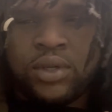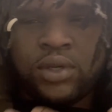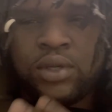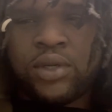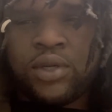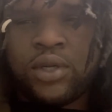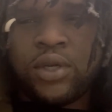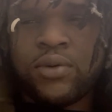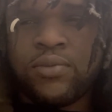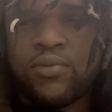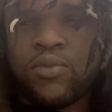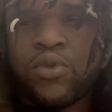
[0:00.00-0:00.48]

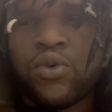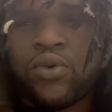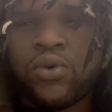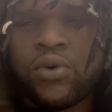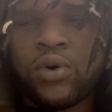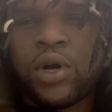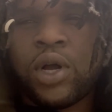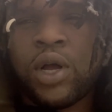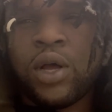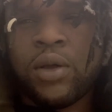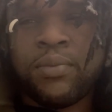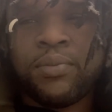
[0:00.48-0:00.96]
your moral
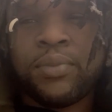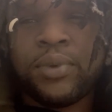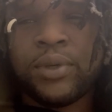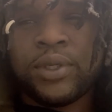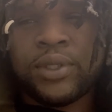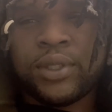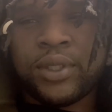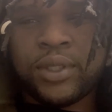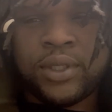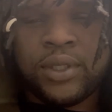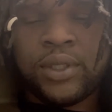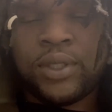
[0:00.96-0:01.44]

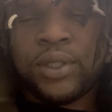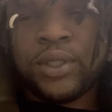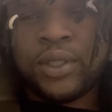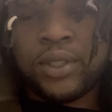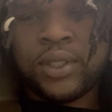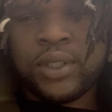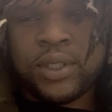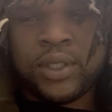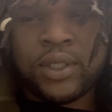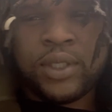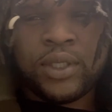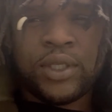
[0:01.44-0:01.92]
compass
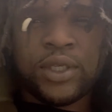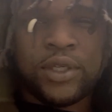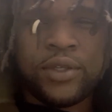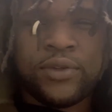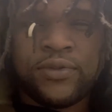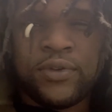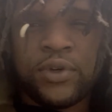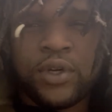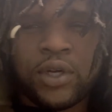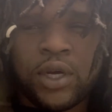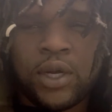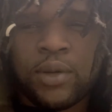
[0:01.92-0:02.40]
just
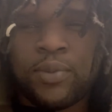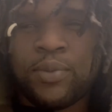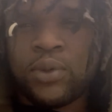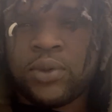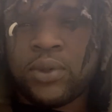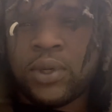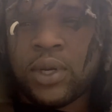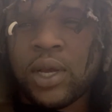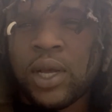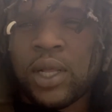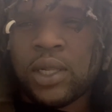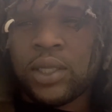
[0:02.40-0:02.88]
for a couple
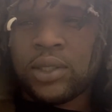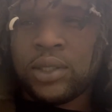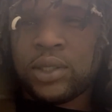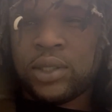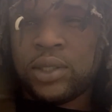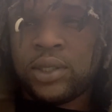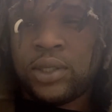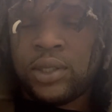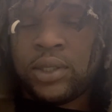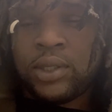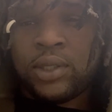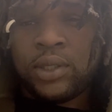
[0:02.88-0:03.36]

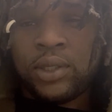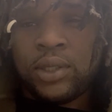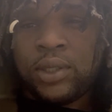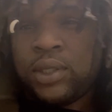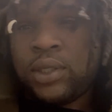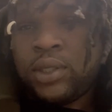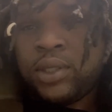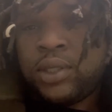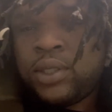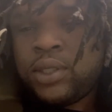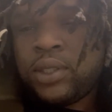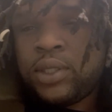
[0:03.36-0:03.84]
dollars.
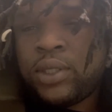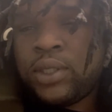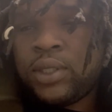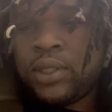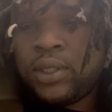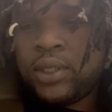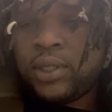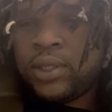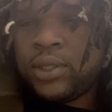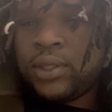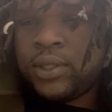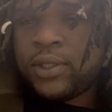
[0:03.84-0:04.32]

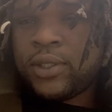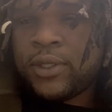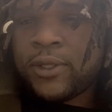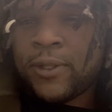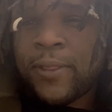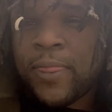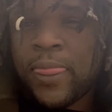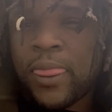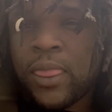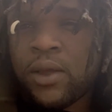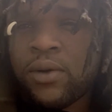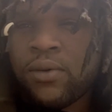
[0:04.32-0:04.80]

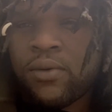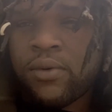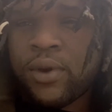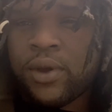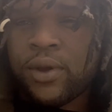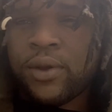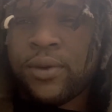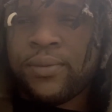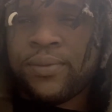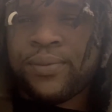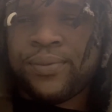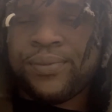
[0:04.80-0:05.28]
All
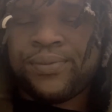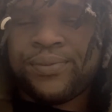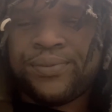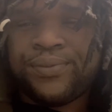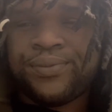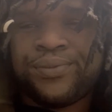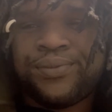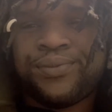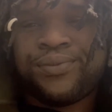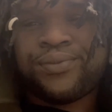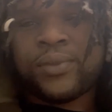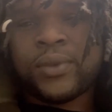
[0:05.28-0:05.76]
right.
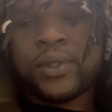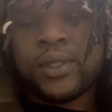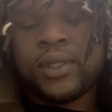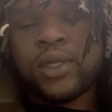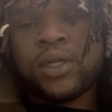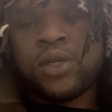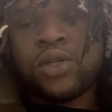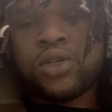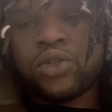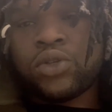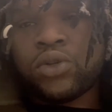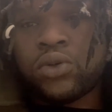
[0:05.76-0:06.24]

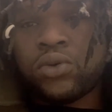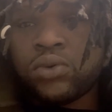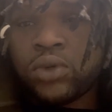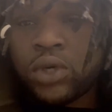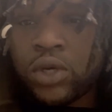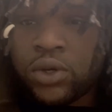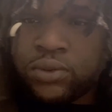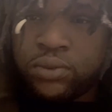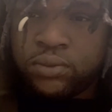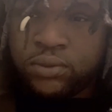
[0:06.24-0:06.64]
So yo,